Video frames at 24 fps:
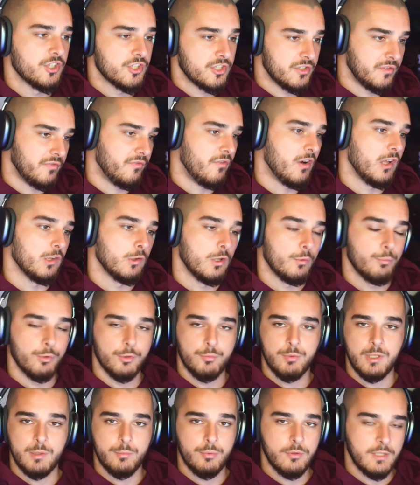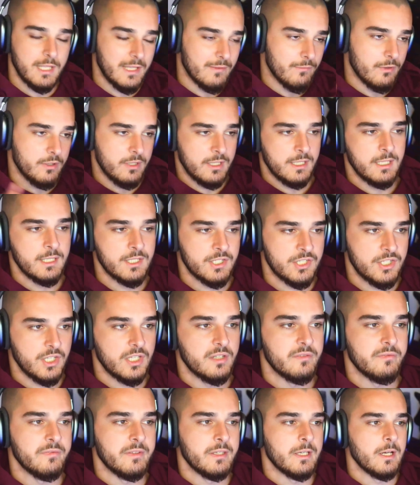to follow up with people. Everything is
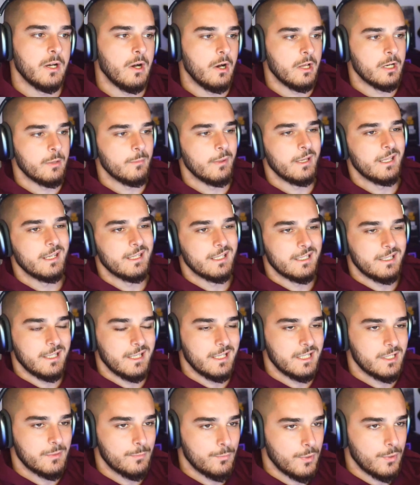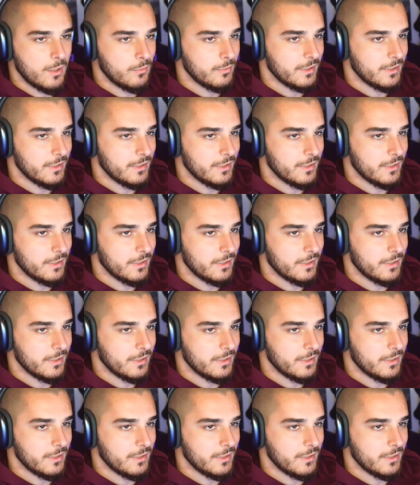done via automate, and it takes probably